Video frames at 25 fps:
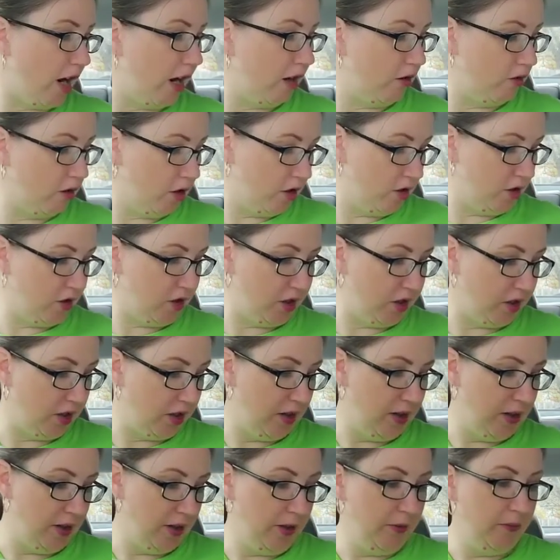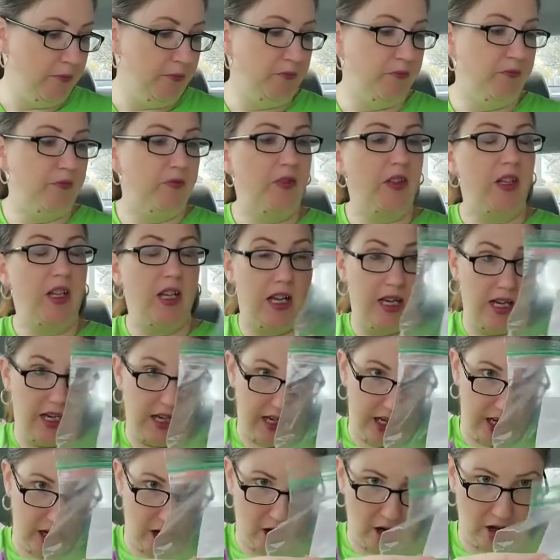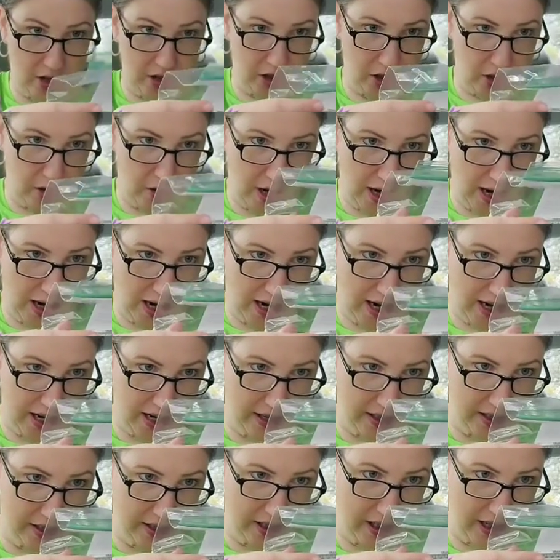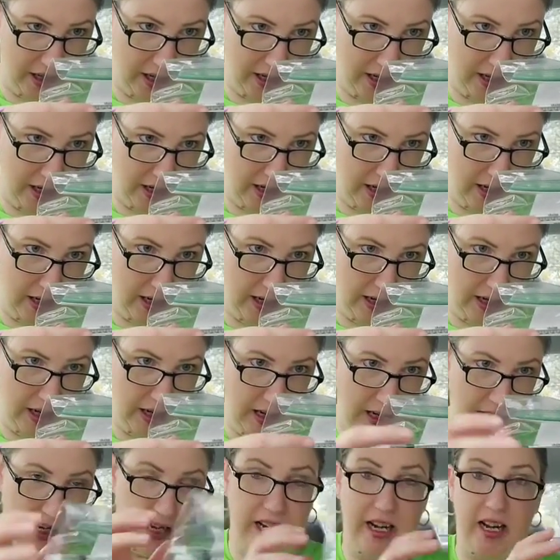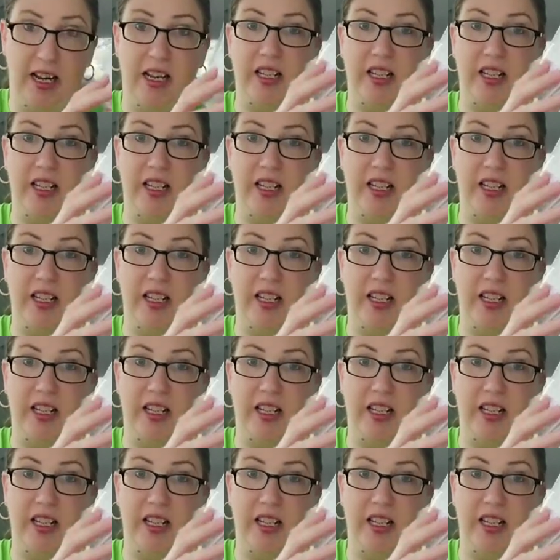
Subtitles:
hours. He also has an